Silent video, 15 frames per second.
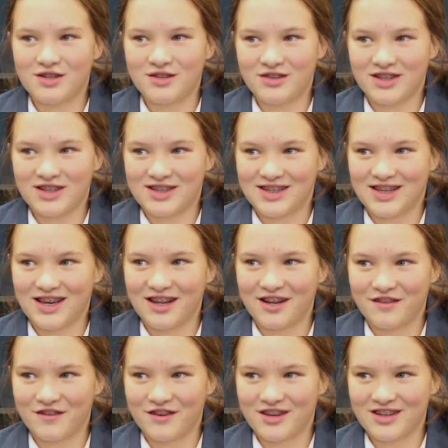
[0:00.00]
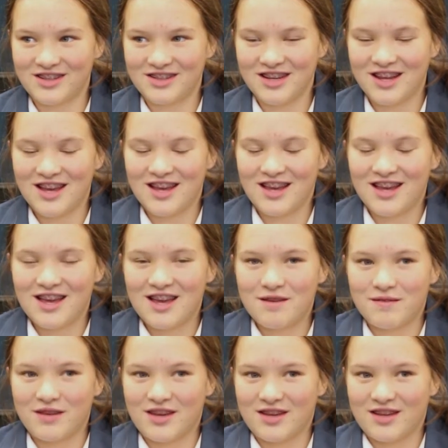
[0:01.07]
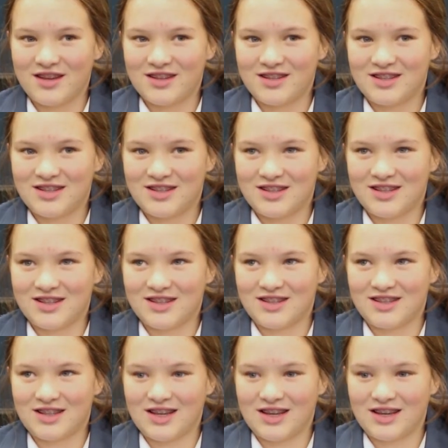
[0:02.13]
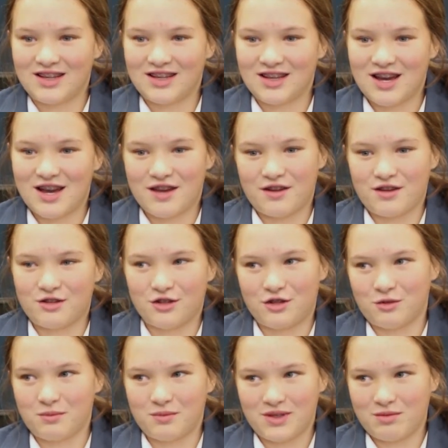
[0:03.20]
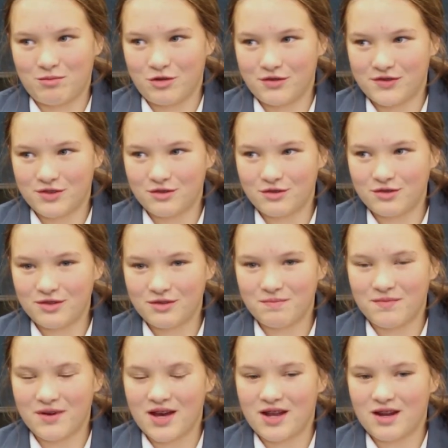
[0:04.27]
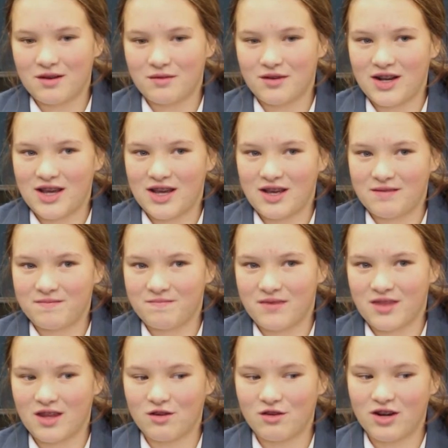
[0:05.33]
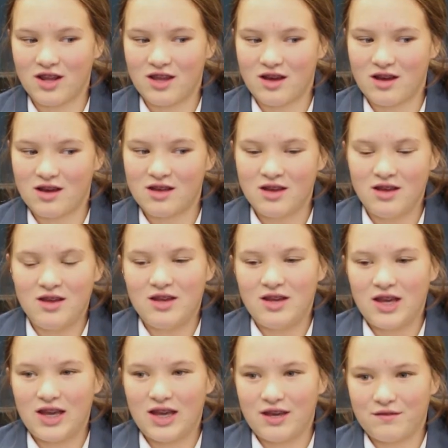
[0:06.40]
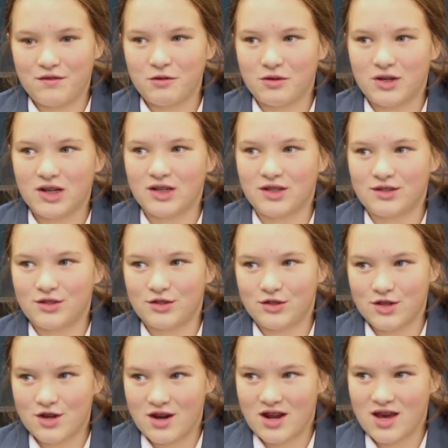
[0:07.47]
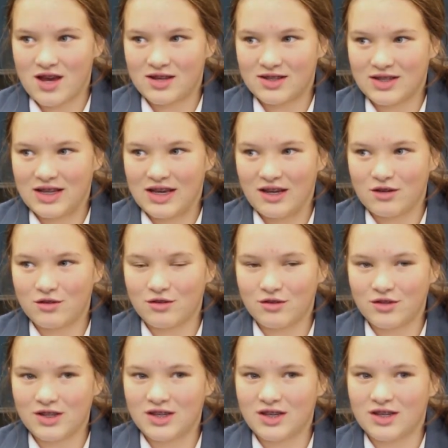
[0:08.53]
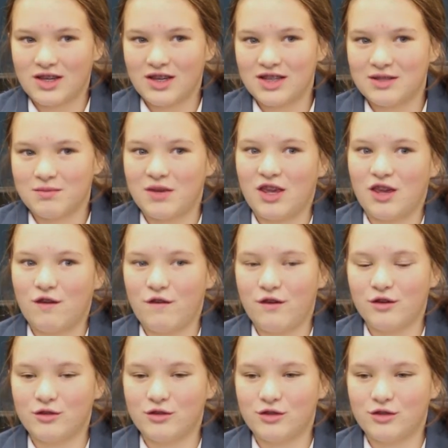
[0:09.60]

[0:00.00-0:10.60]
was really scared at first because this is like, I don't normally move schools, but when I got here, everyone is so nice. Like, all the kids make you feel